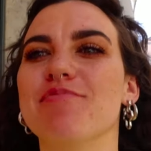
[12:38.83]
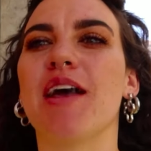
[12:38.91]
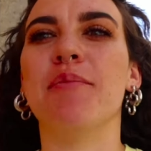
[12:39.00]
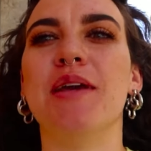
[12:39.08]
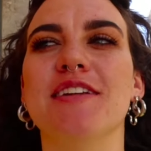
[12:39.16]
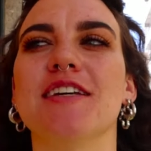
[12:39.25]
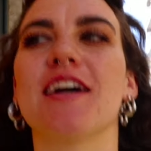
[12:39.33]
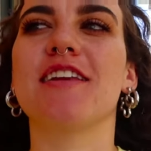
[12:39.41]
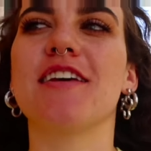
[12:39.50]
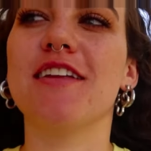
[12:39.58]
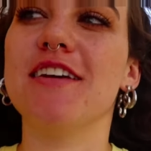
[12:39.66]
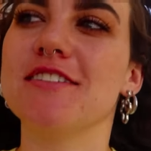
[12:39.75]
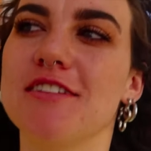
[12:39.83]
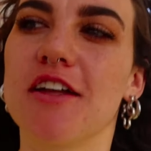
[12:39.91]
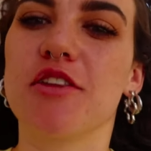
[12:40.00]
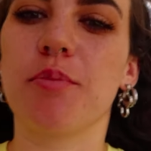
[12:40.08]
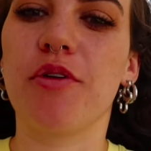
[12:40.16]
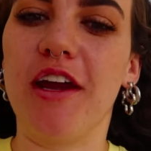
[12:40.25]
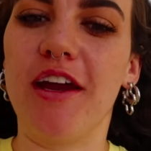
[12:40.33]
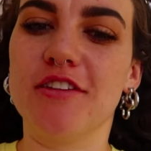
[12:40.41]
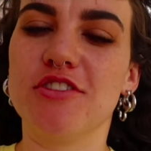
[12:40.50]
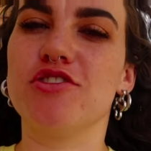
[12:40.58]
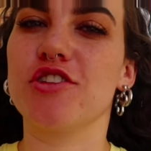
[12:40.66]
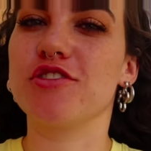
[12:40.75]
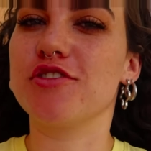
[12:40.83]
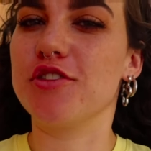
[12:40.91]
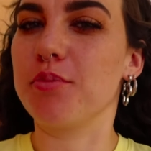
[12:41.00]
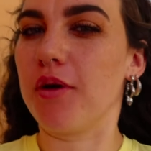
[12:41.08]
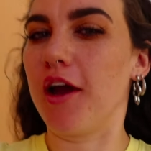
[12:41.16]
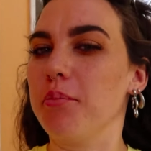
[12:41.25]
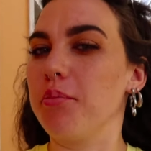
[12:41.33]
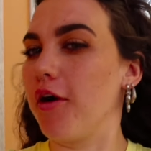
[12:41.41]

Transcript: I mean, technically it's not the parade, it's just the Pride